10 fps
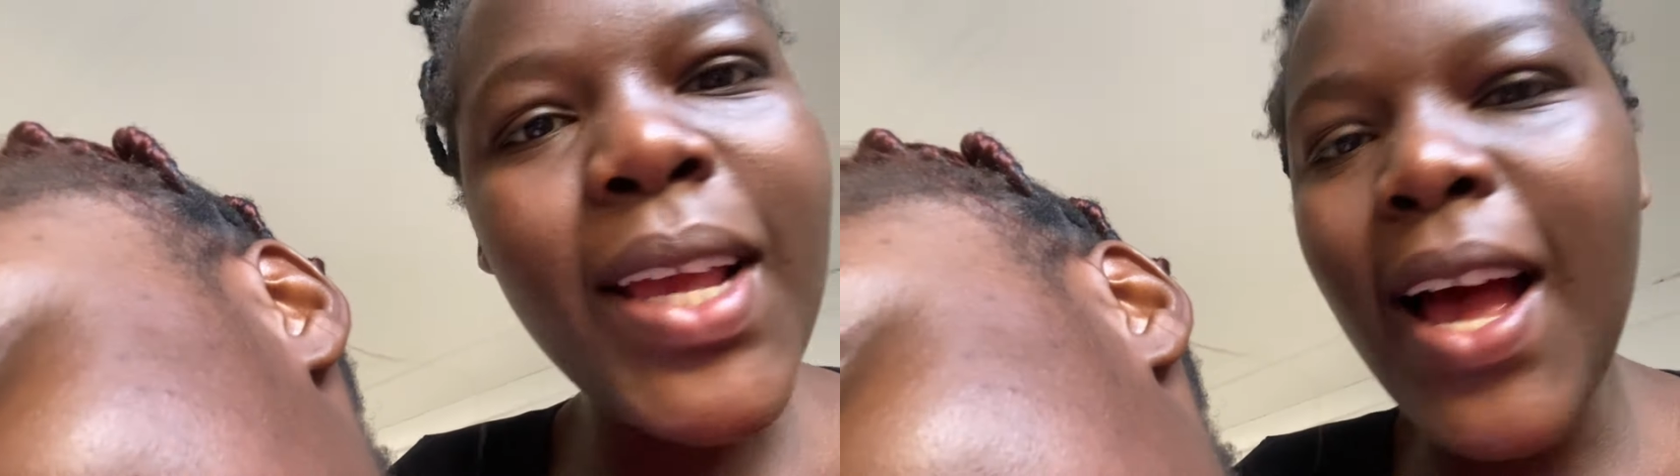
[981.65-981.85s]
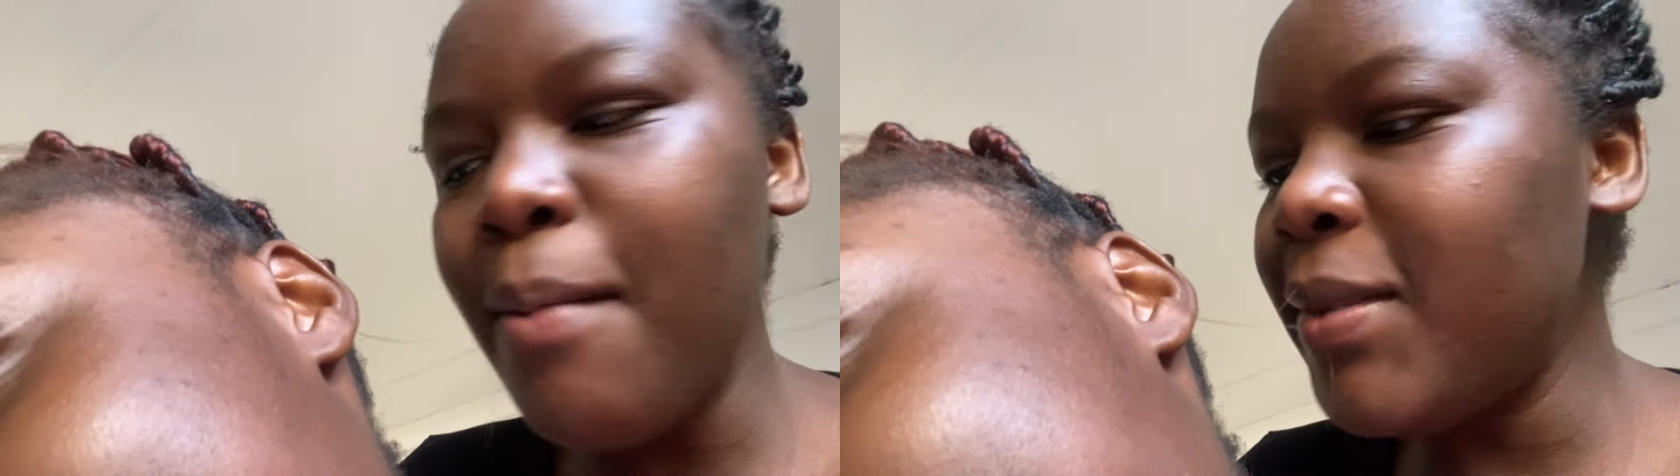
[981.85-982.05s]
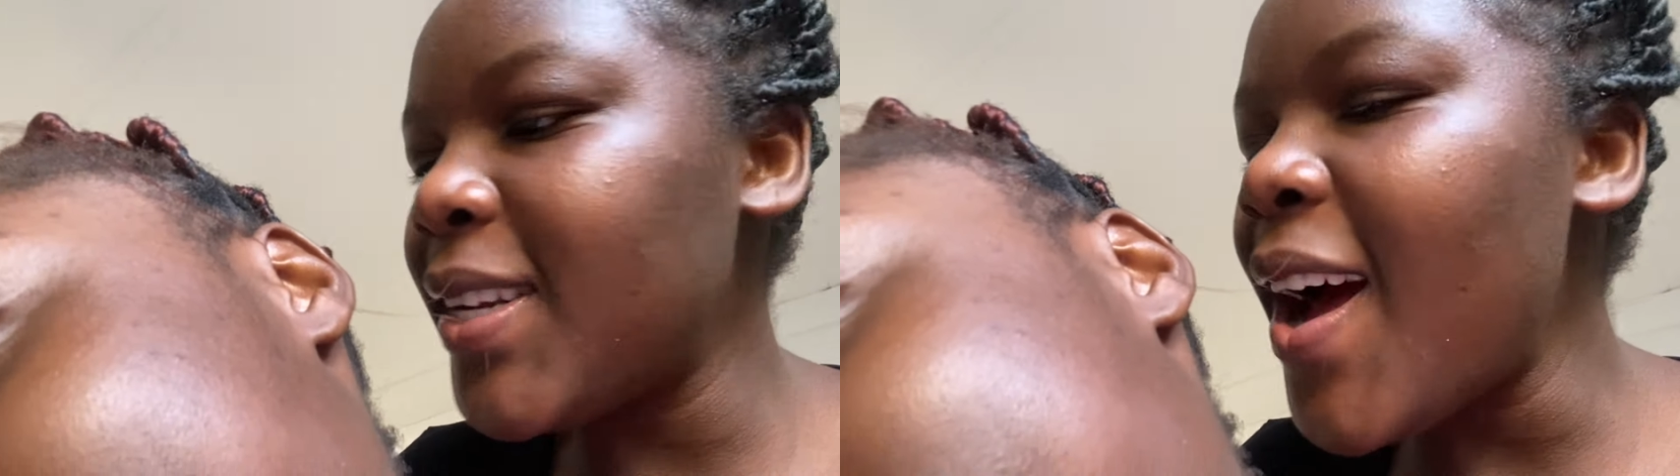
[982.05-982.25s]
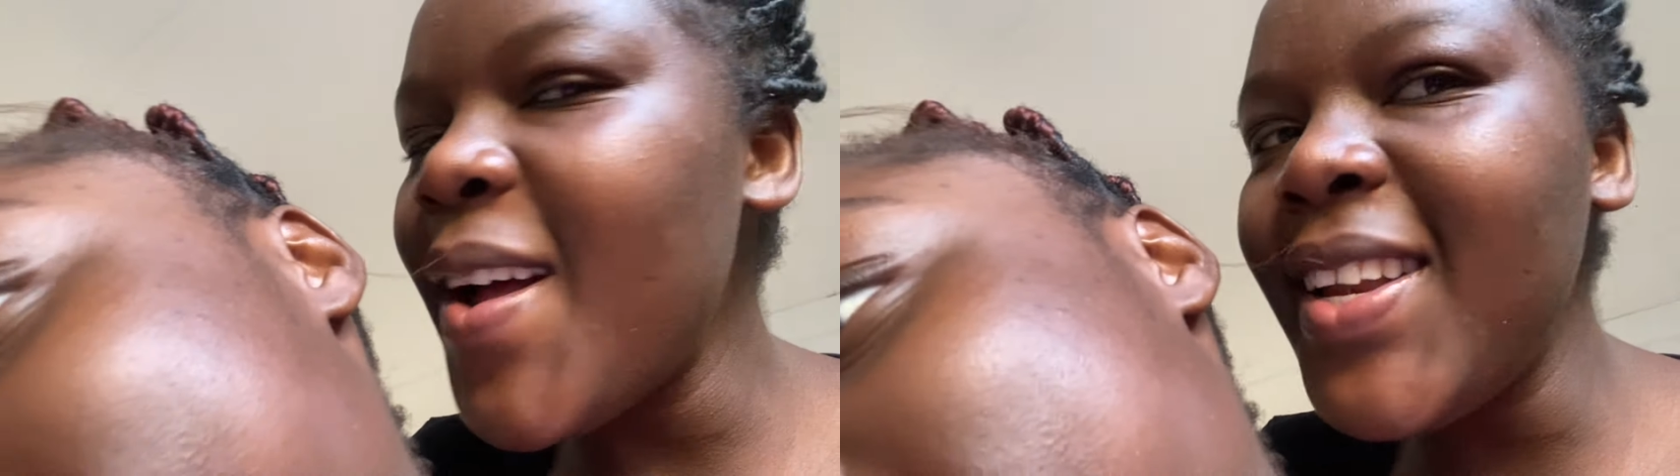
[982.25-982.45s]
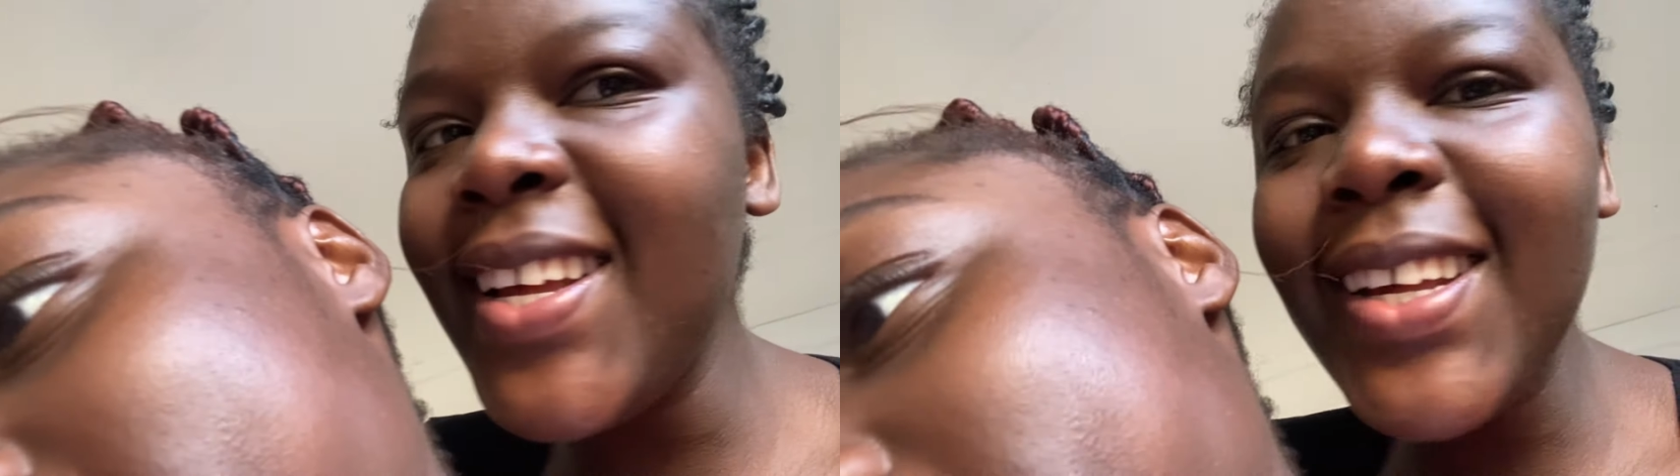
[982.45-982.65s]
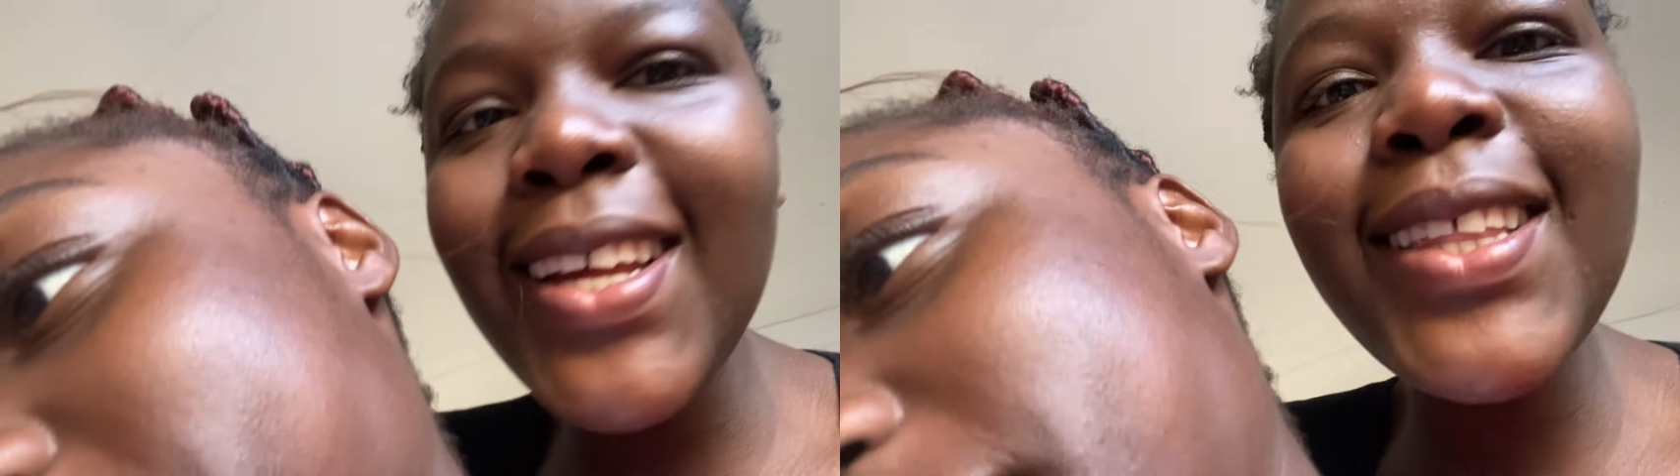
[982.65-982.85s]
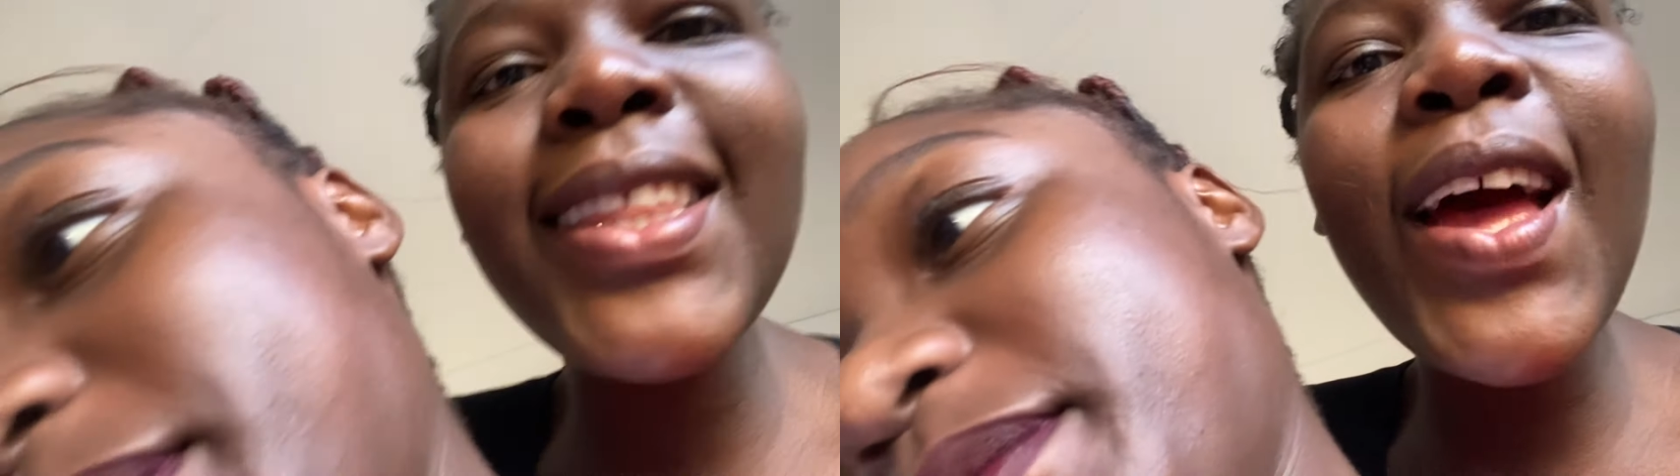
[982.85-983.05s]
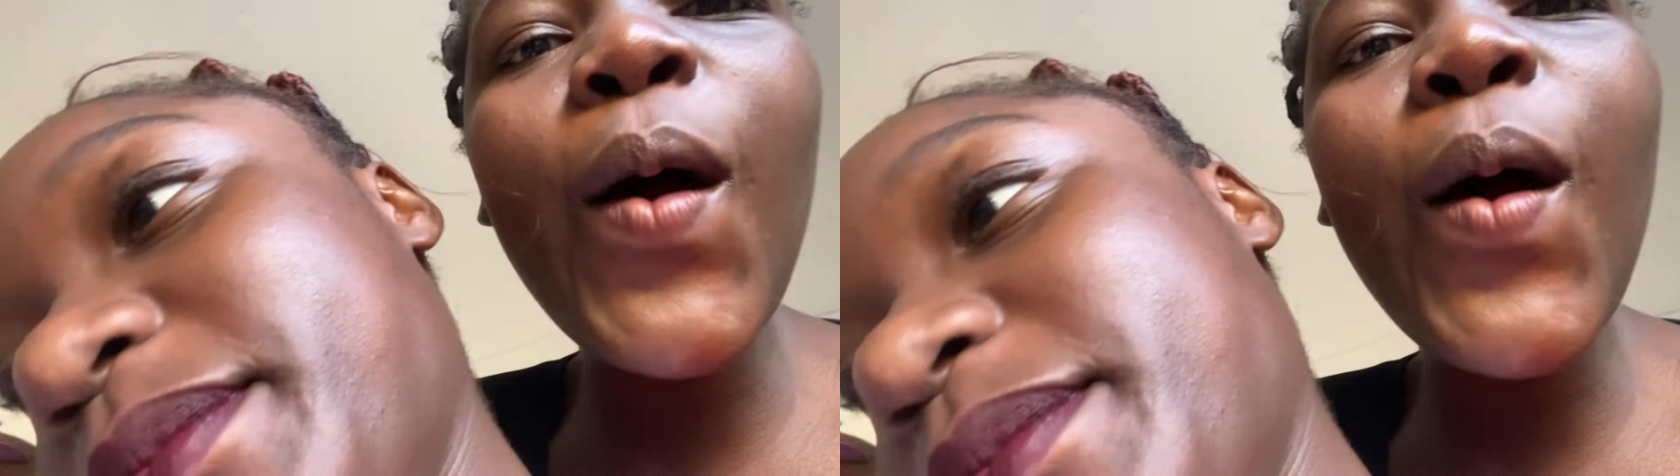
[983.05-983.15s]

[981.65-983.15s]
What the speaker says: I'm drowning in the